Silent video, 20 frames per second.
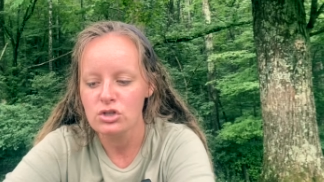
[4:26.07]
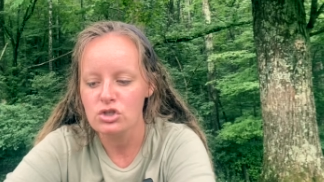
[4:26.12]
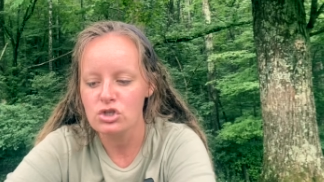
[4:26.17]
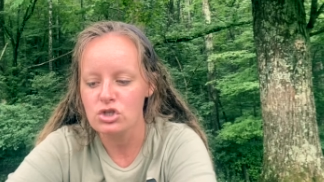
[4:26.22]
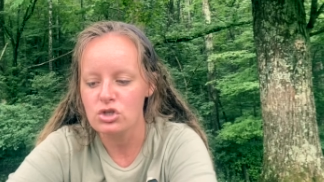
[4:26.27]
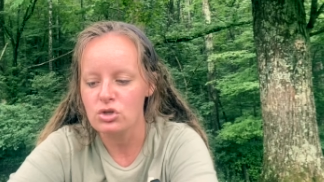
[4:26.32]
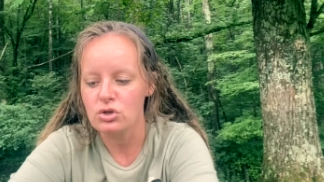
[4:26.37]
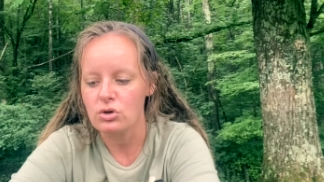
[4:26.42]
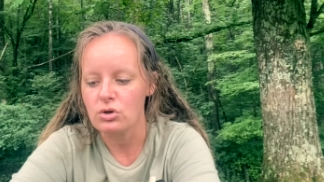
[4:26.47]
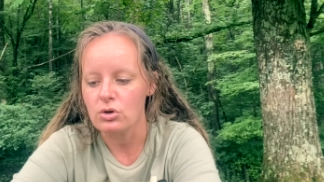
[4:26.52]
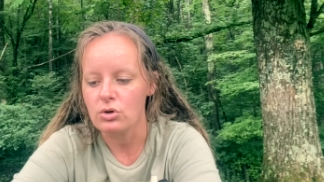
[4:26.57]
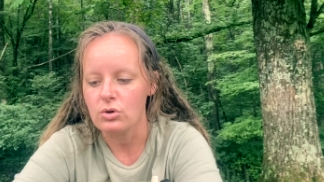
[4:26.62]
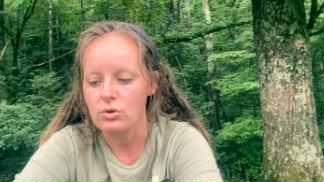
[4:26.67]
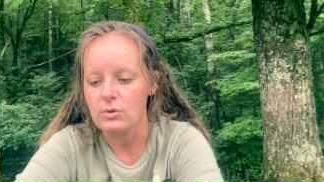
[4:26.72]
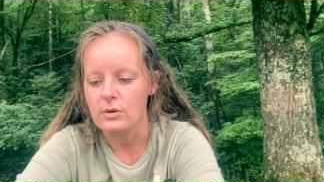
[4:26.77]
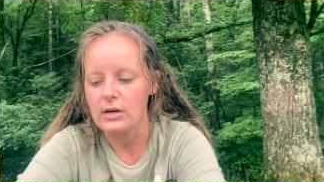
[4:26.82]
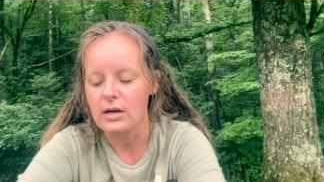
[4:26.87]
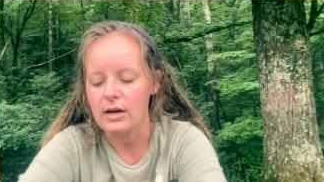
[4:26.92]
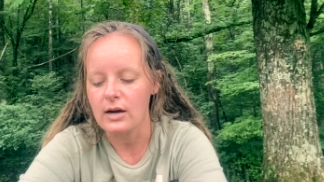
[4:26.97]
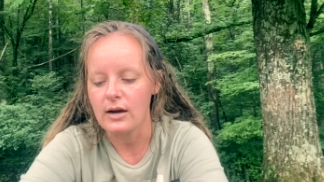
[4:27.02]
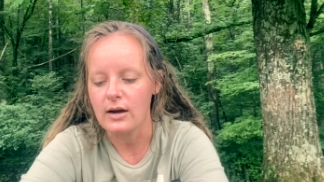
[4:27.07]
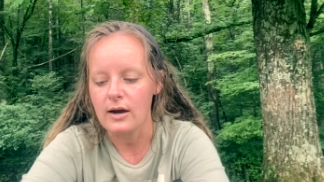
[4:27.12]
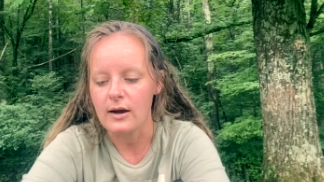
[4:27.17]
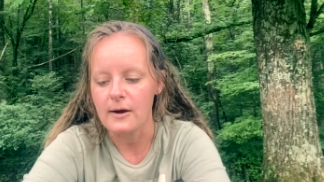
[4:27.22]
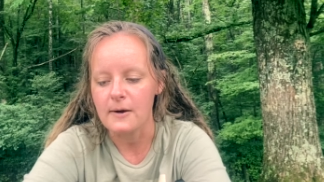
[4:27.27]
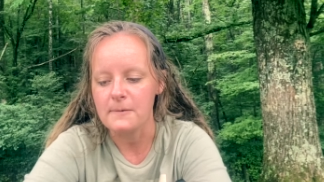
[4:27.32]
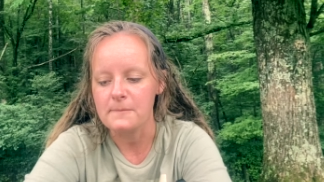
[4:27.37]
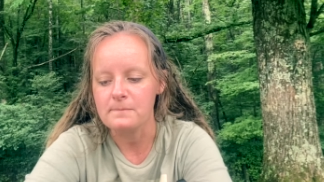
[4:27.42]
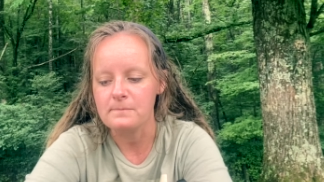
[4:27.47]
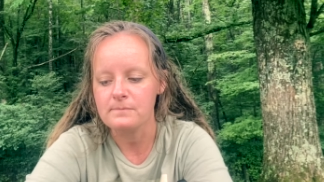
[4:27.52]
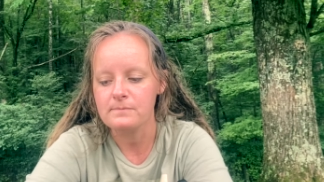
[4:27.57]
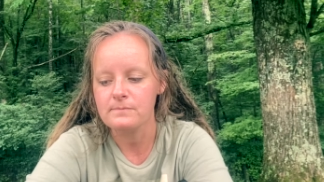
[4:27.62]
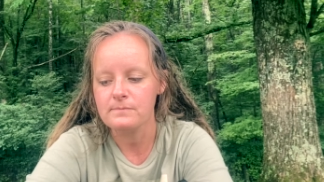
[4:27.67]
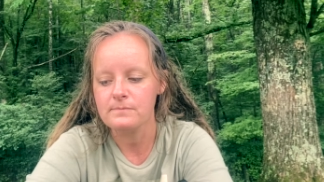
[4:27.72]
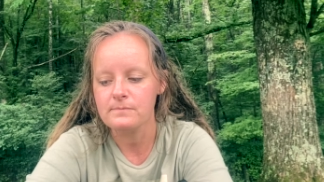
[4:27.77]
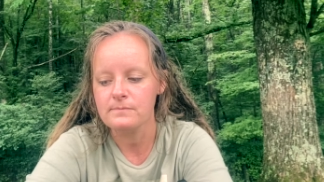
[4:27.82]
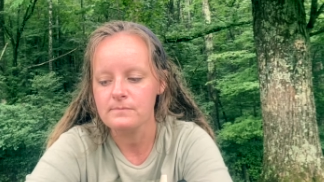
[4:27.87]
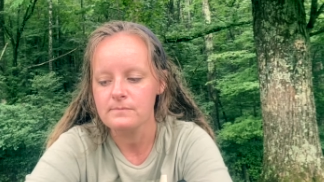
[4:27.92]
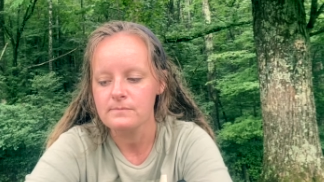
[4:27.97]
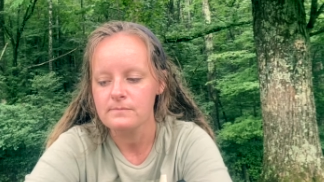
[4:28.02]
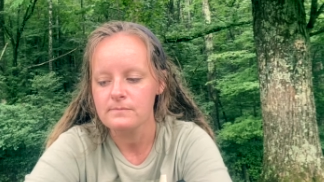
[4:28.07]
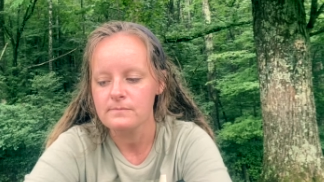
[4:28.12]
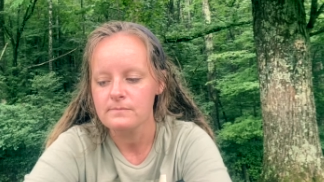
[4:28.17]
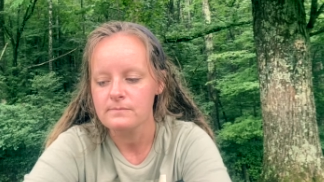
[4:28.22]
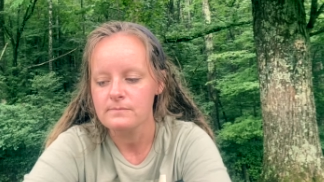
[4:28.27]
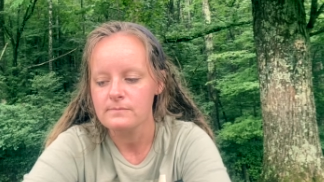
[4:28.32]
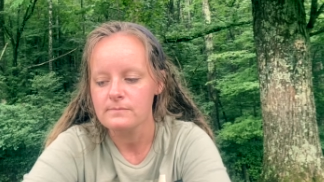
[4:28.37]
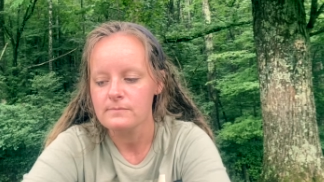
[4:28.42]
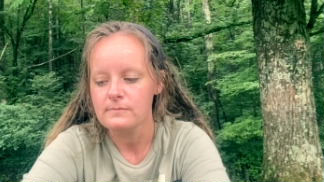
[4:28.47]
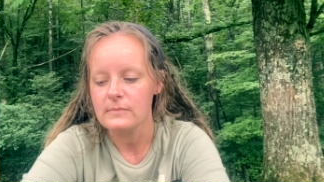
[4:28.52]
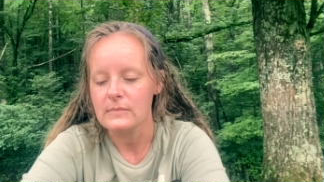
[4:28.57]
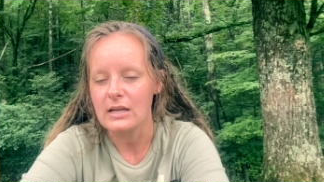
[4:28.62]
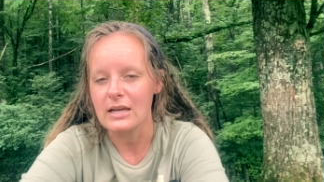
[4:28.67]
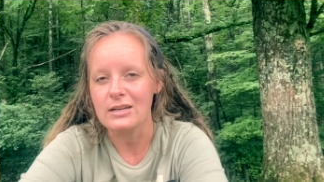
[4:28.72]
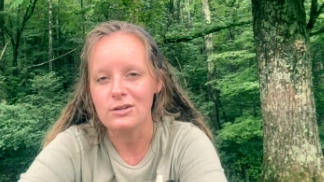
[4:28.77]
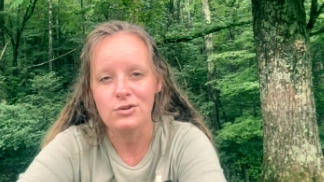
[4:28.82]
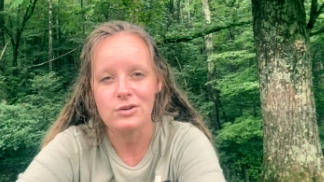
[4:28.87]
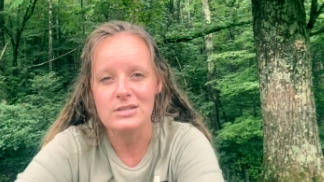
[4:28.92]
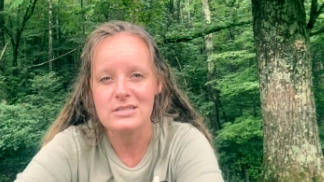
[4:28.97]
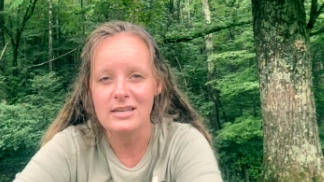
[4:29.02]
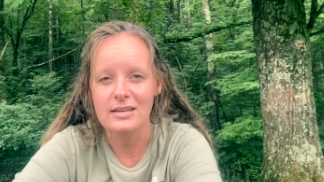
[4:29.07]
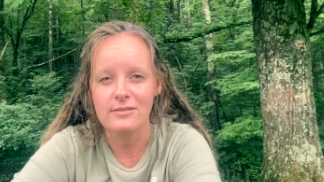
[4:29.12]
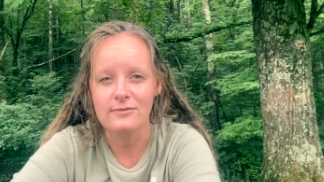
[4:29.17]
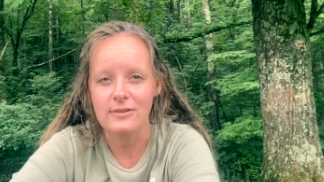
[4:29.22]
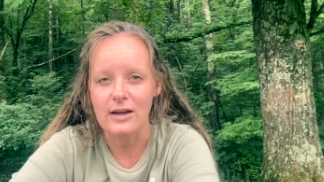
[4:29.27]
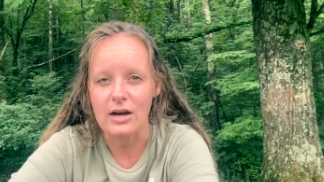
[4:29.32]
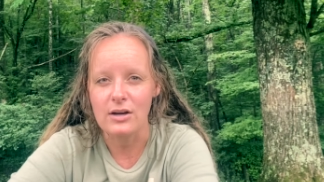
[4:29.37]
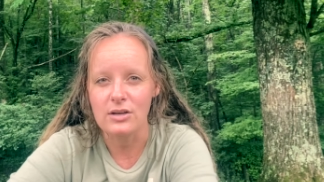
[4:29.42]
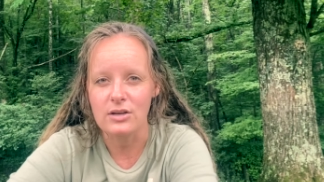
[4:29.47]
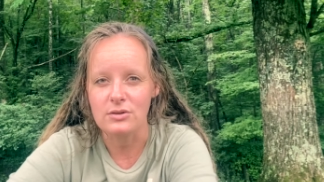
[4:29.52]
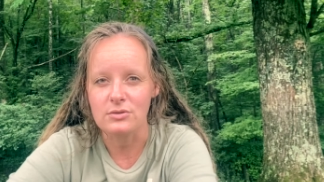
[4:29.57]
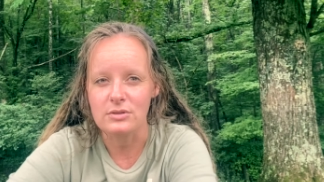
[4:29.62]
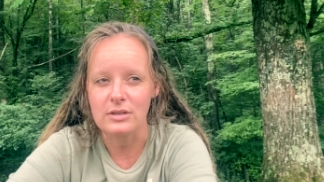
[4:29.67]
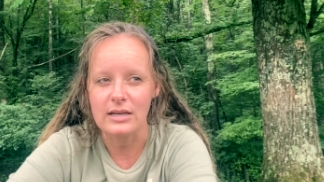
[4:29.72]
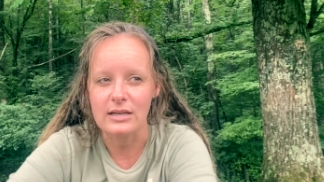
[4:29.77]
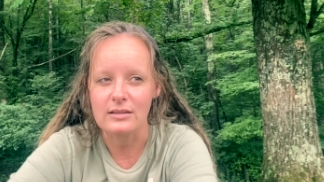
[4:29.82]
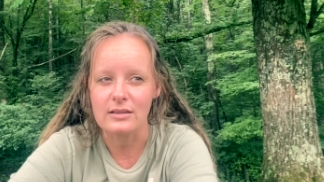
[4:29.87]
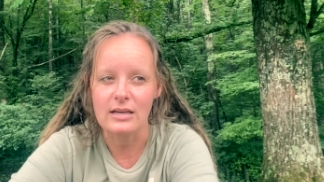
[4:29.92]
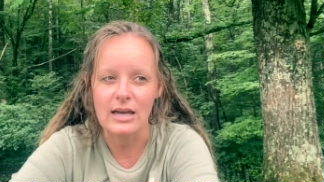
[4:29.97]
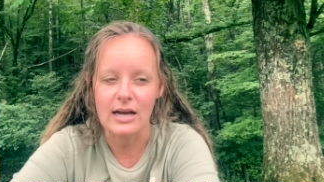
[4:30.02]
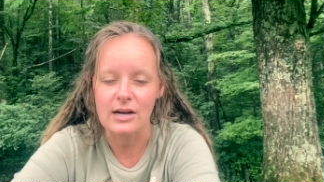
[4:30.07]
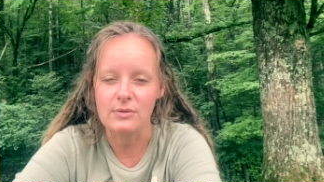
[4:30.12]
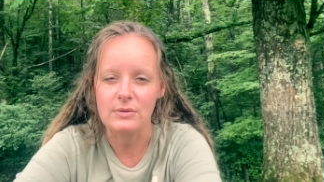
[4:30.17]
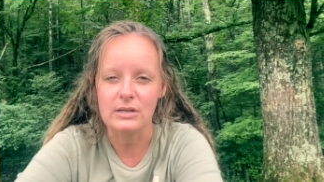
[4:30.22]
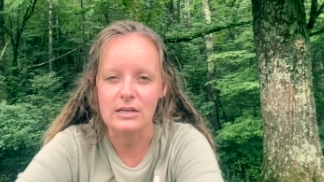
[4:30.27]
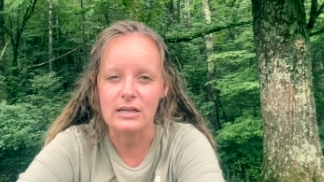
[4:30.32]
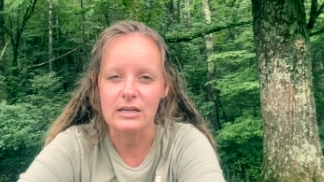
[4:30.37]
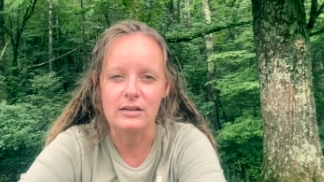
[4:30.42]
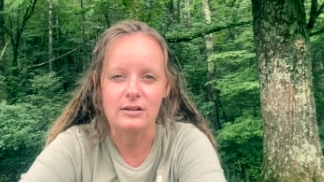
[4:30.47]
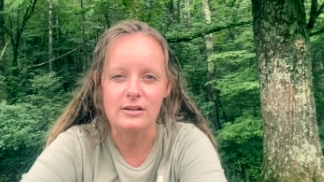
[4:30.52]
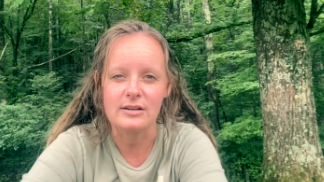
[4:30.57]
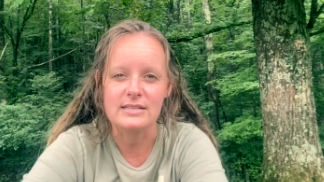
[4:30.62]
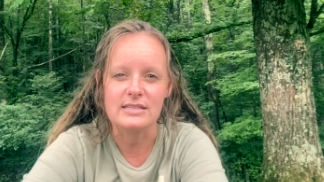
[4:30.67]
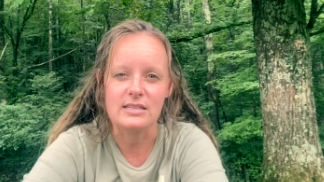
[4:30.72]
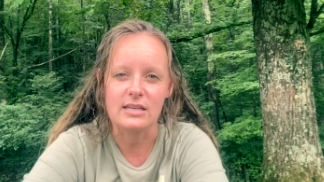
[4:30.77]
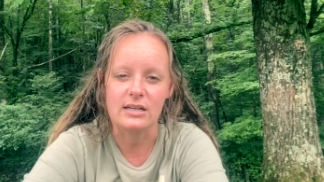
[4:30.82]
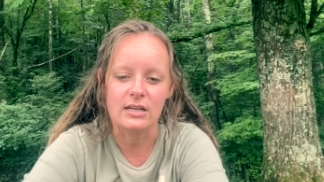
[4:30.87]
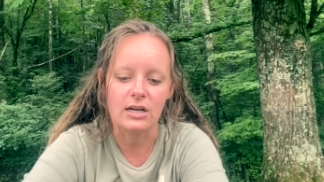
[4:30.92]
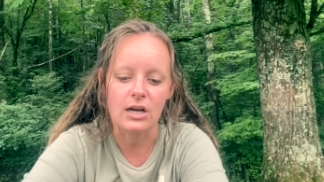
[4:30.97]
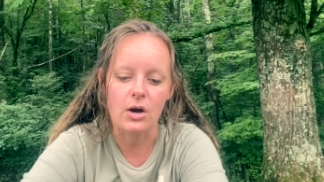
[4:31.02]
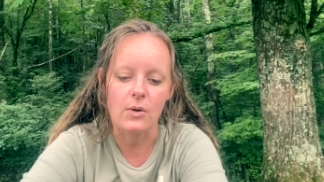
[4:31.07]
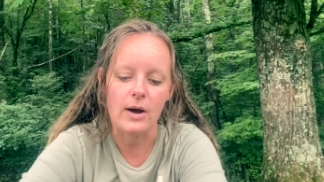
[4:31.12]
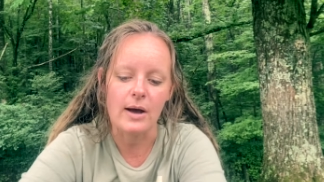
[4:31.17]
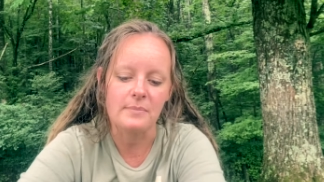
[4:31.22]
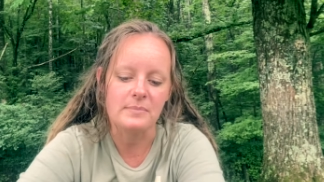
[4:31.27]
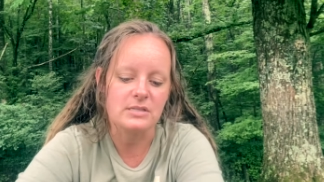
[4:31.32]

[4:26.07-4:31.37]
to um, increase in value. Like the equity here is going to go up.